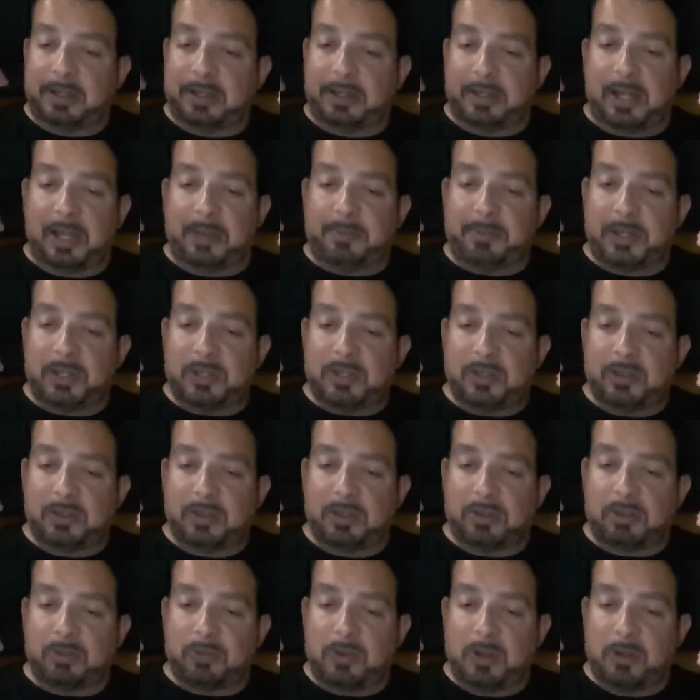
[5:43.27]
Not much in
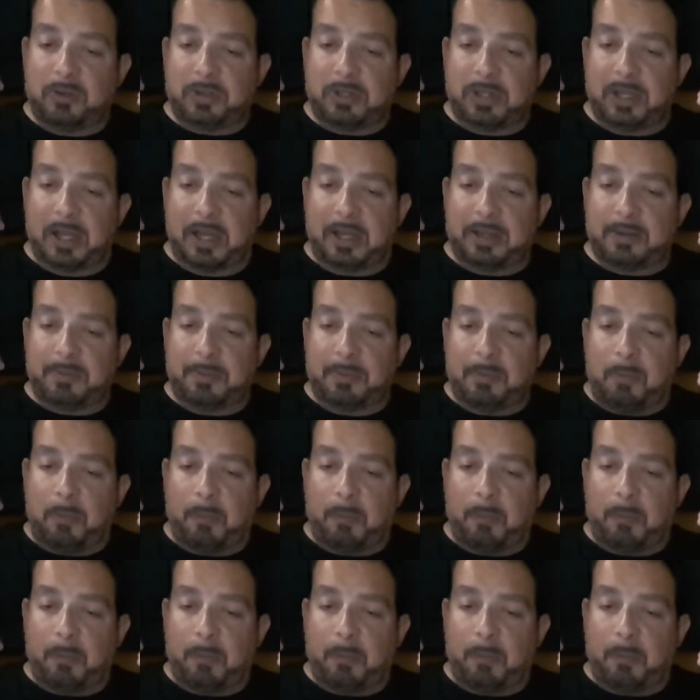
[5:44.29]
the throat yet.